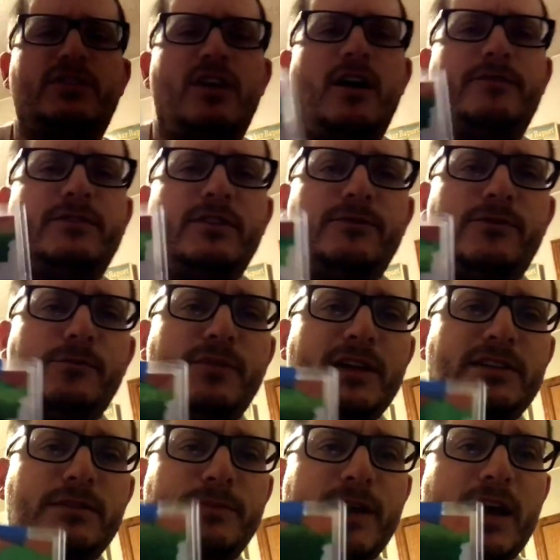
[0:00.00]
Lofton from
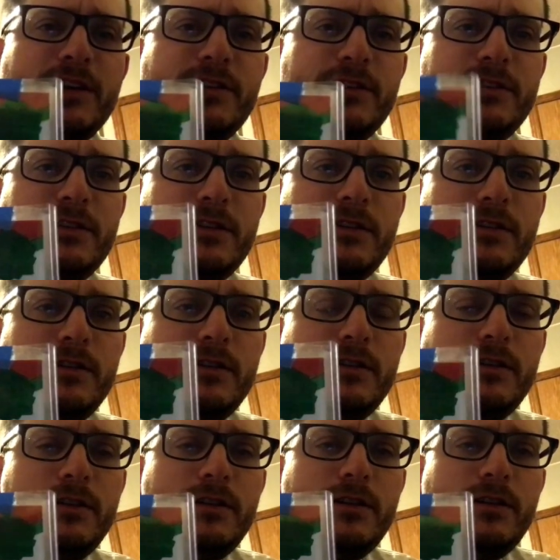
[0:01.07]
Plates and Patches.
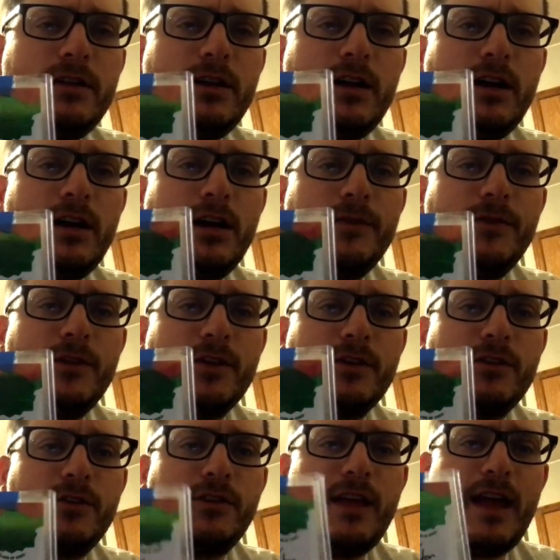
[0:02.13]
The
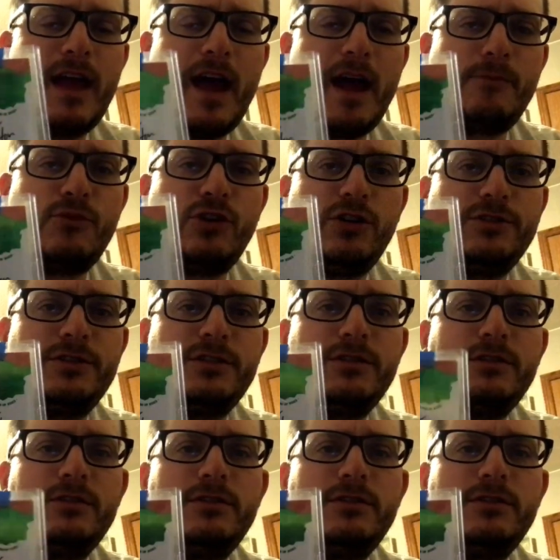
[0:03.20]
Emerald.